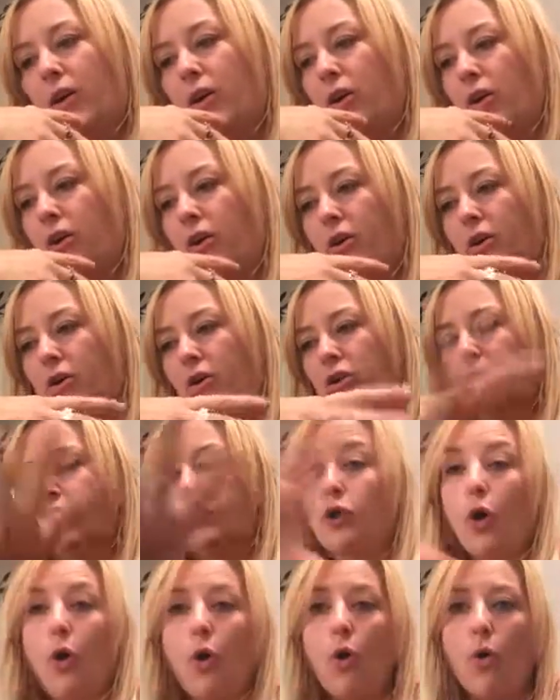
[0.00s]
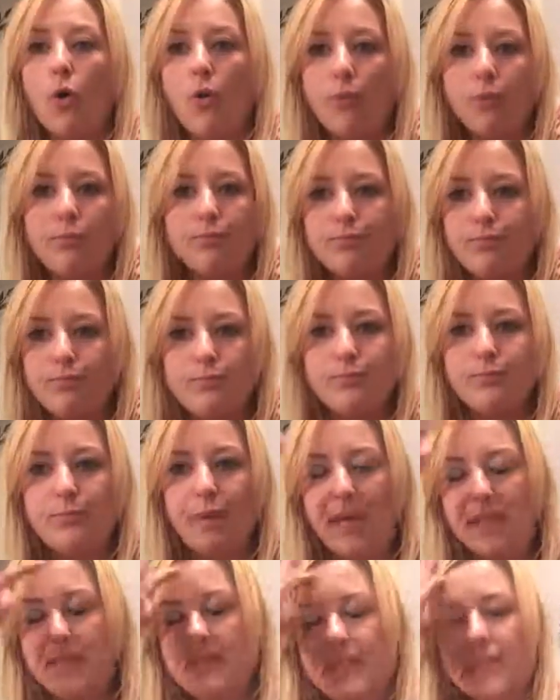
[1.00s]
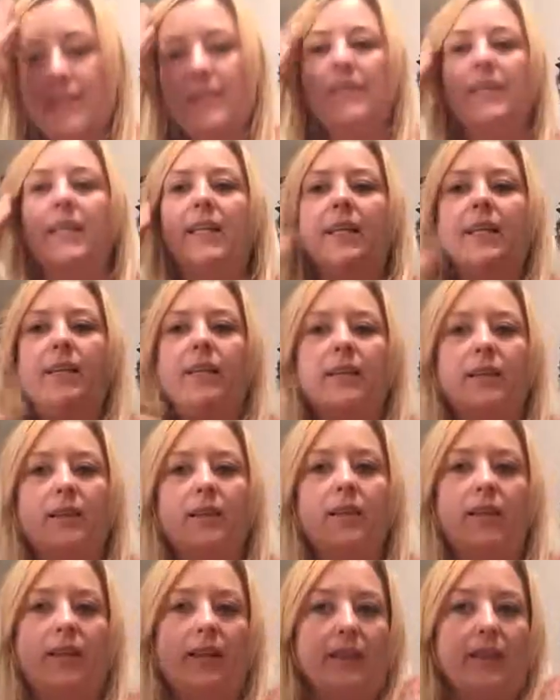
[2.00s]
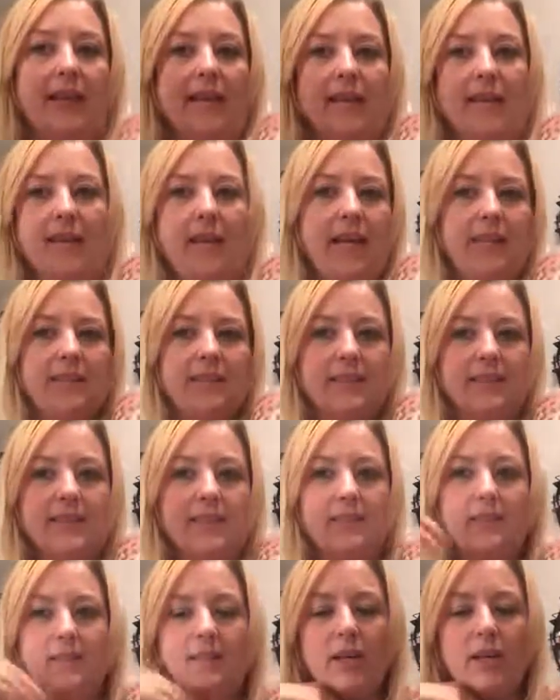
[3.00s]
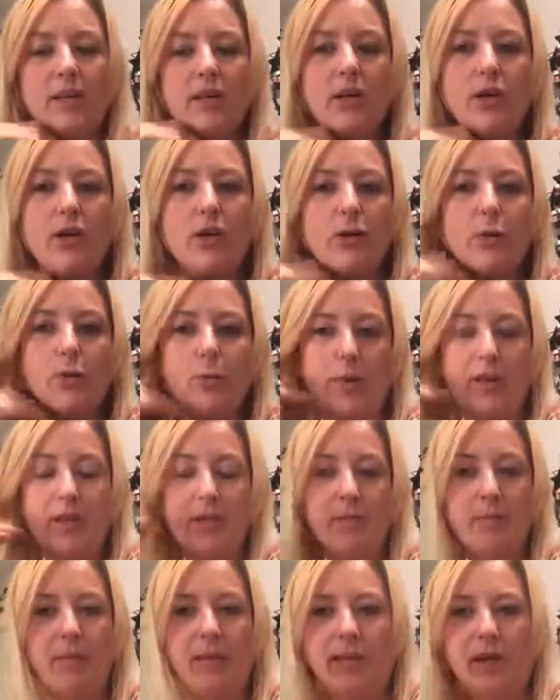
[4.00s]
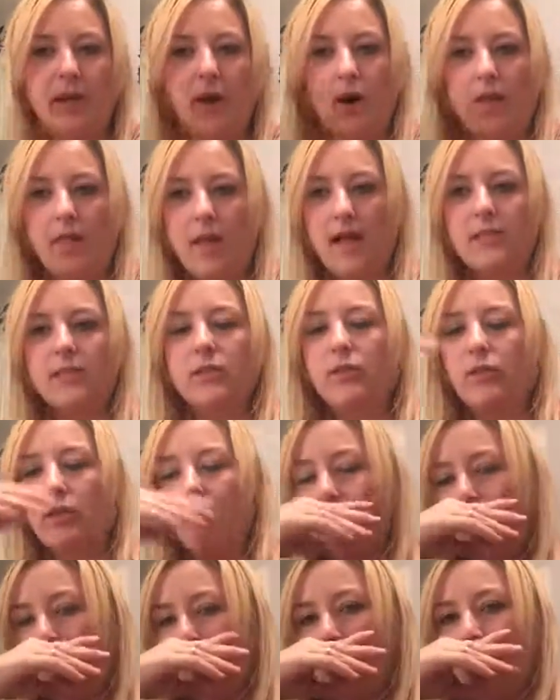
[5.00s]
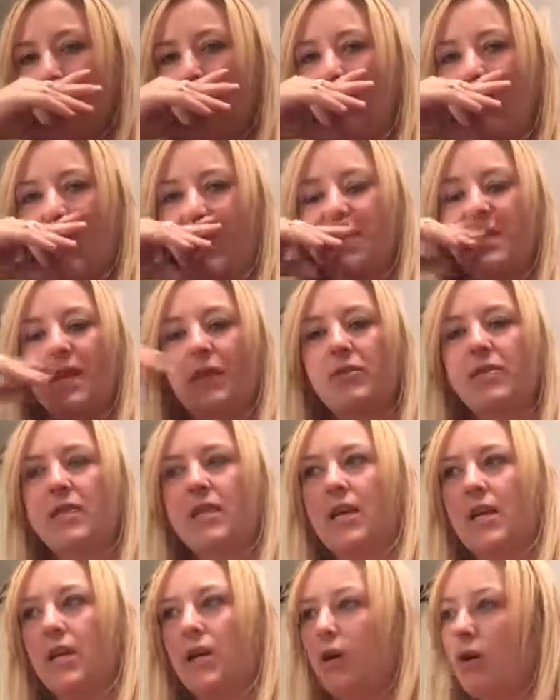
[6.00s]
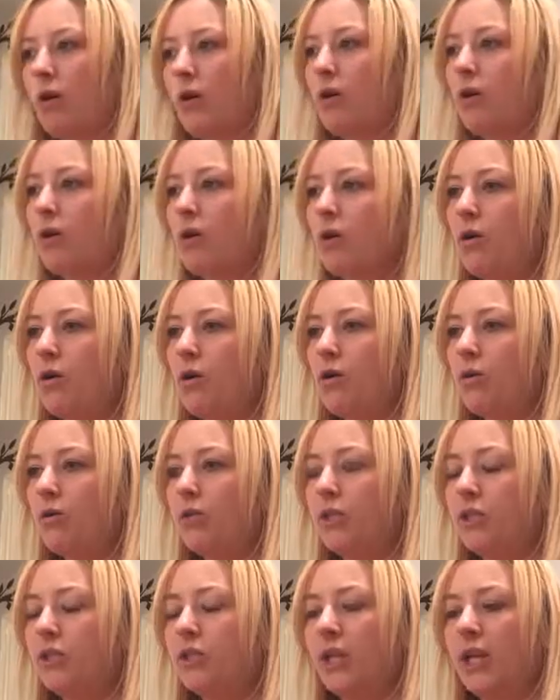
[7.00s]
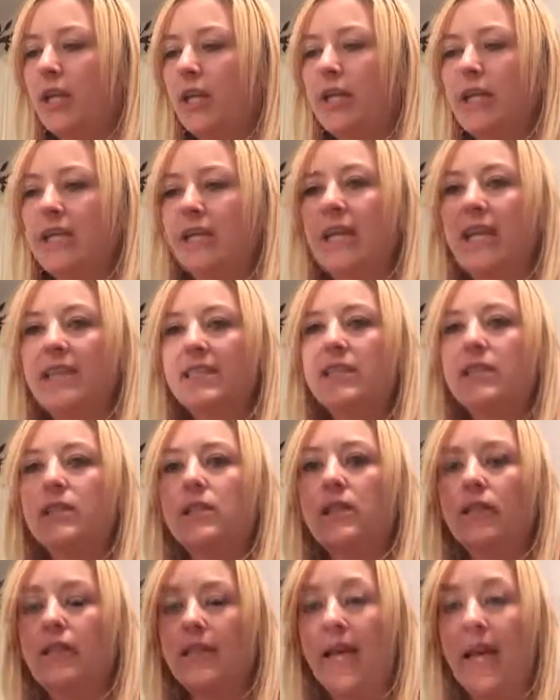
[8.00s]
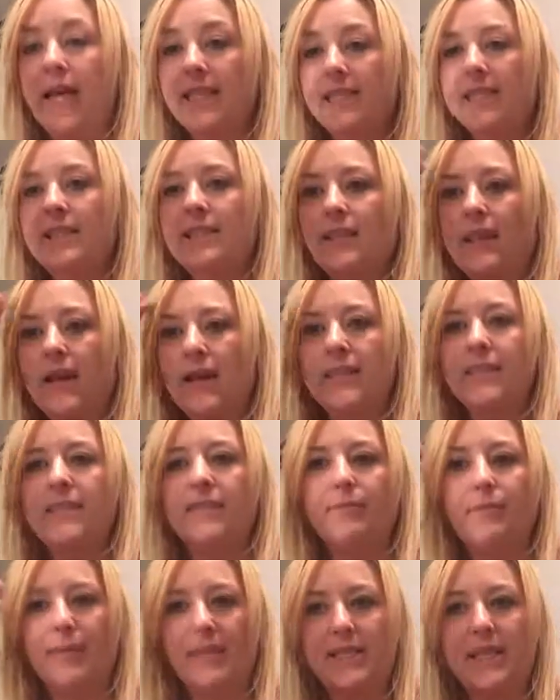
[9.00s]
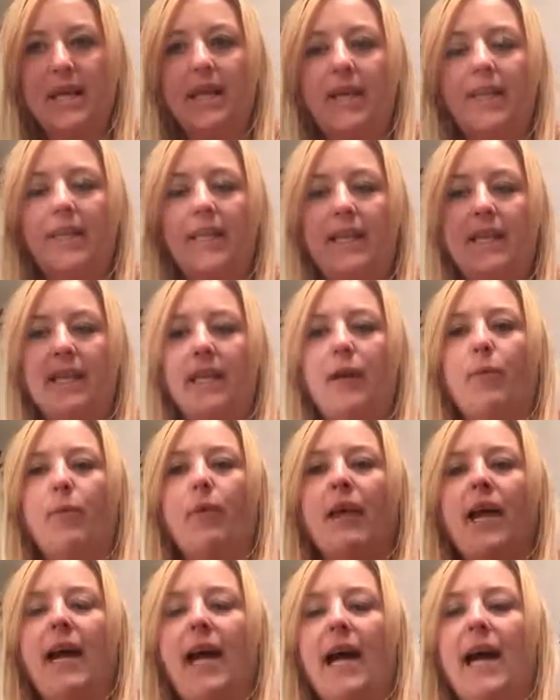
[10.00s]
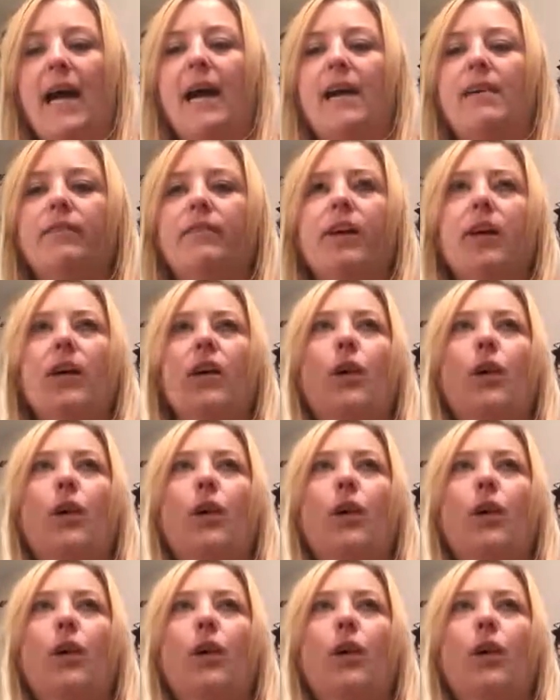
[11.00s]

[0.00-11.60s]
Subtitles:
her soul basically, like, connected with me on that sort of level, because I was like, shit, like, that's the kind of mentality that I want to have